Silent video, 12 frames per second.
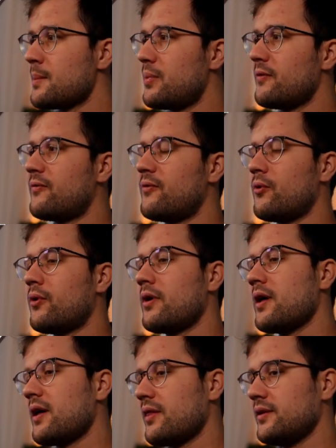
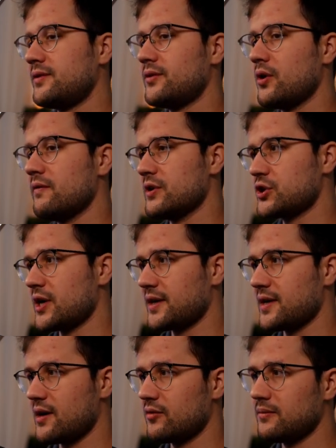before the server
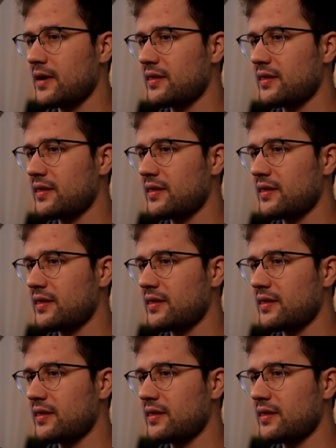shutdown.